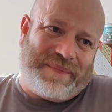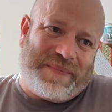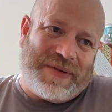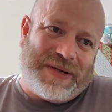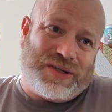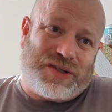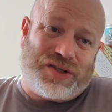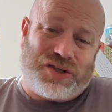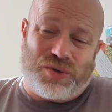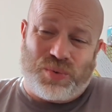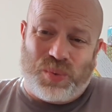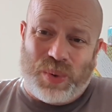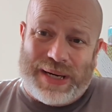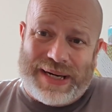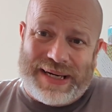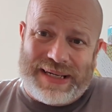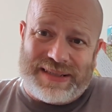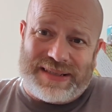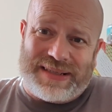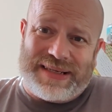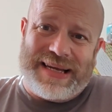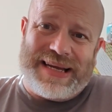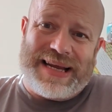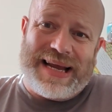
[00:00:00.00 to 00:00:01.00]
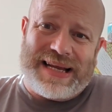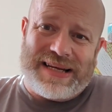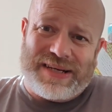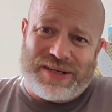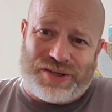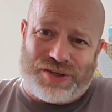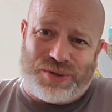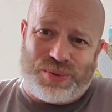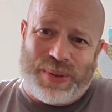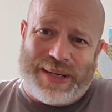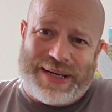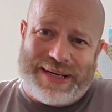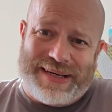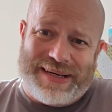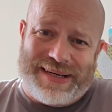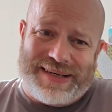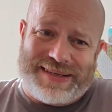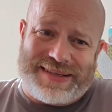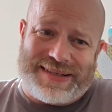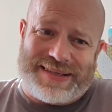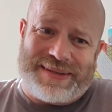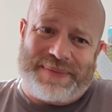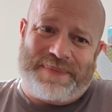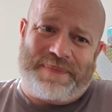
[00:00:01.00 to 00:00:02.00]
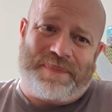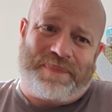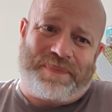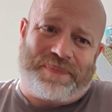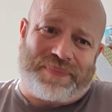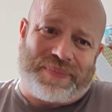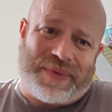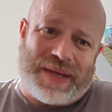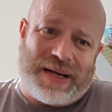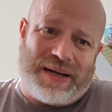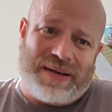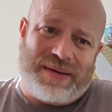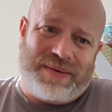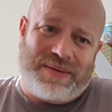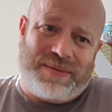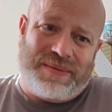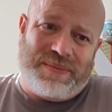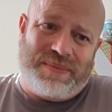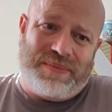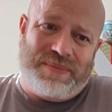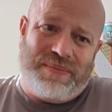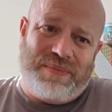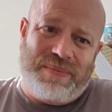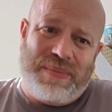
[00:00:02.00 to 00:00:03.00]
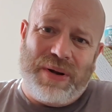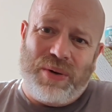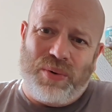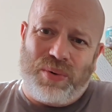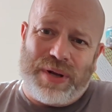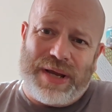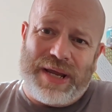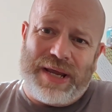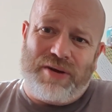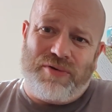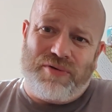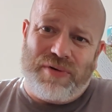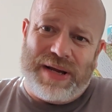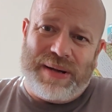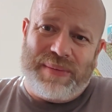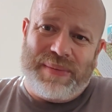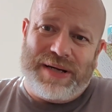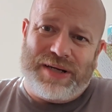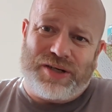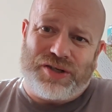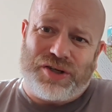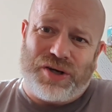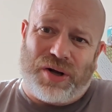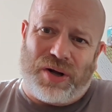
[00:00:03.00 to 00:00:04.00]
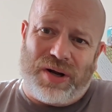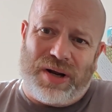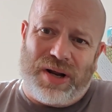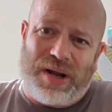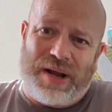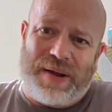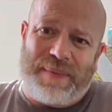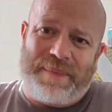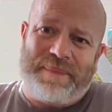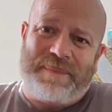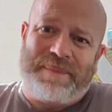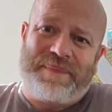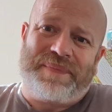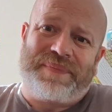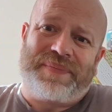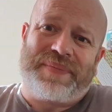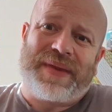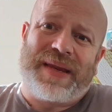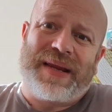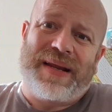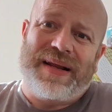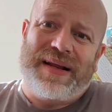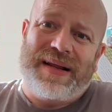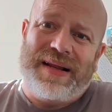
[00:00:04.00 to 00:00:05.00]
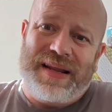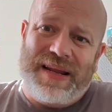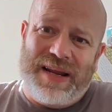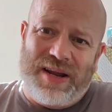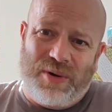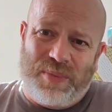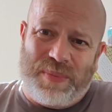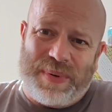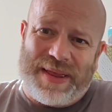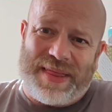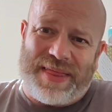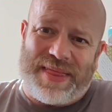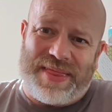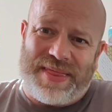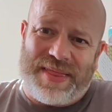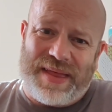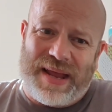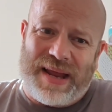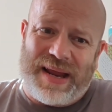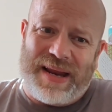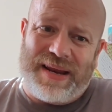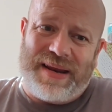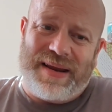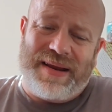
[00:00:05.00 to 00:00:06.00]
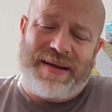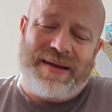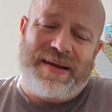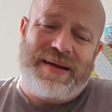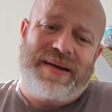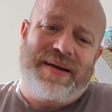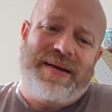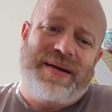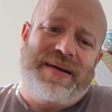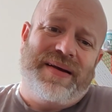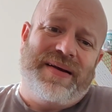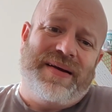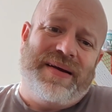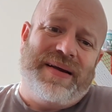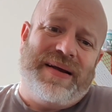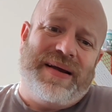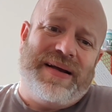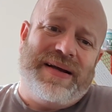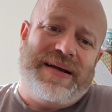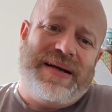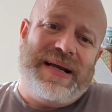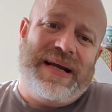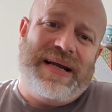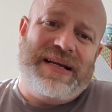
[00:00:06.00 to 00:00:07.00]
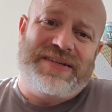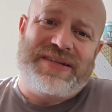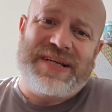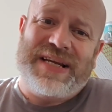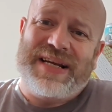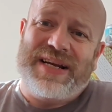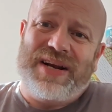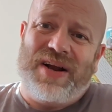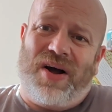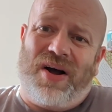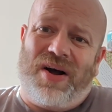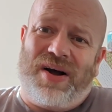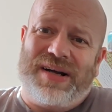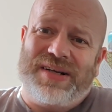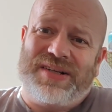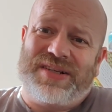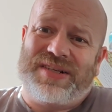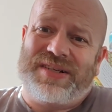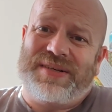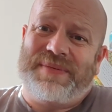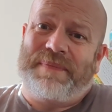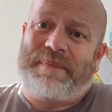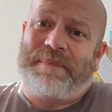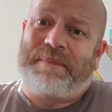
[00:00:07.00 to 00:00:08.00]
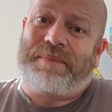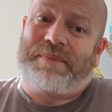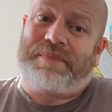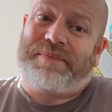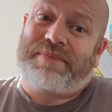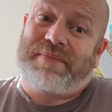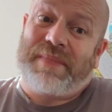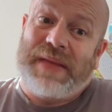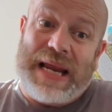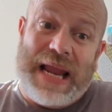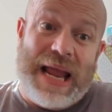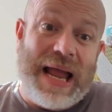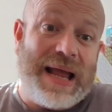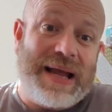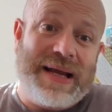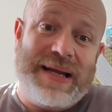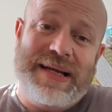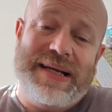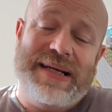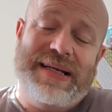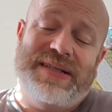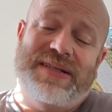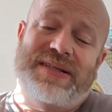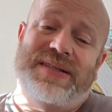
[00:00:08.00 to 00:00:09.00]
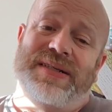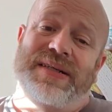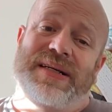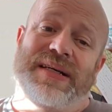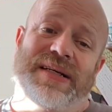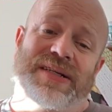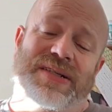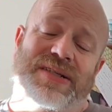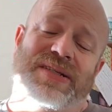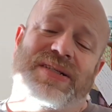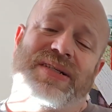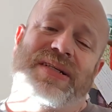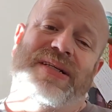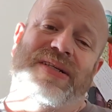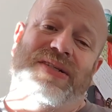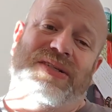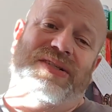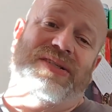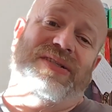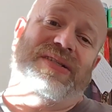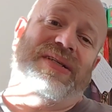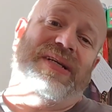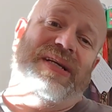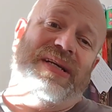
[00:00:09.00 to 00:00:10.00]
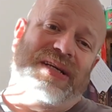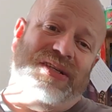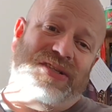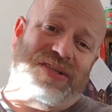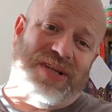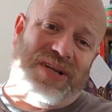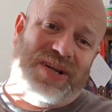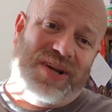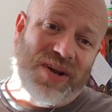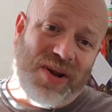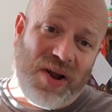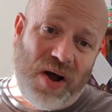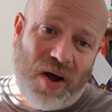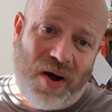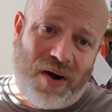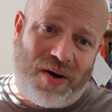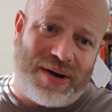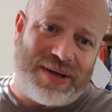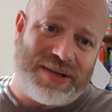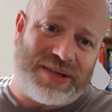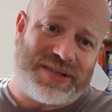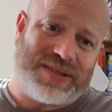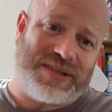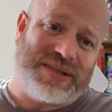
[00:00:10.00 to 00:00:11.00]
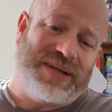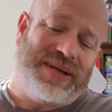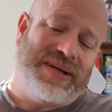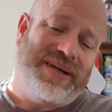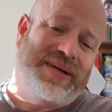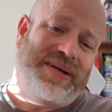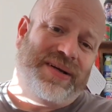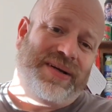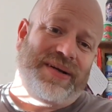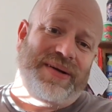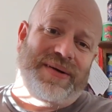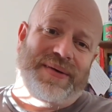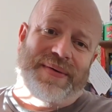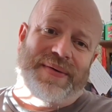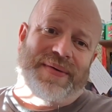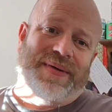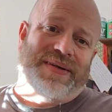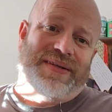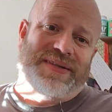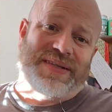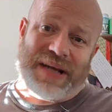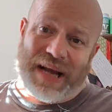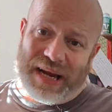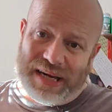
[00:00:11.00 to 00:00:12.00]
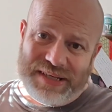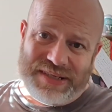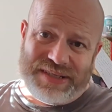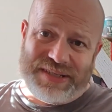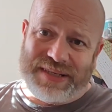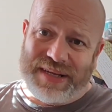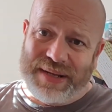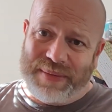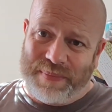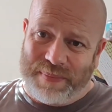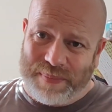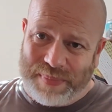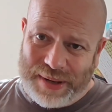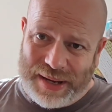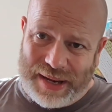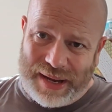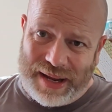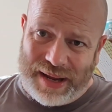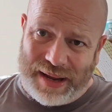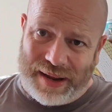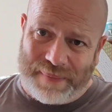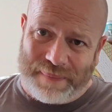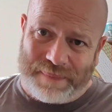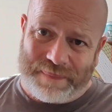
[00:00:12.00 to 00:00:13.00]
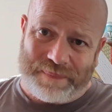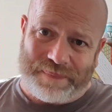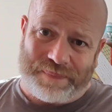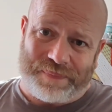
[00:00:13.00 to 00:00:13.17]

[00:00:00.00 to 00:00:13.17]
sweet. You get the sweetness. Milky, creamy chocolate. A little bit thin. Is it nice? Yeah, it is. It's a nice tasting beer.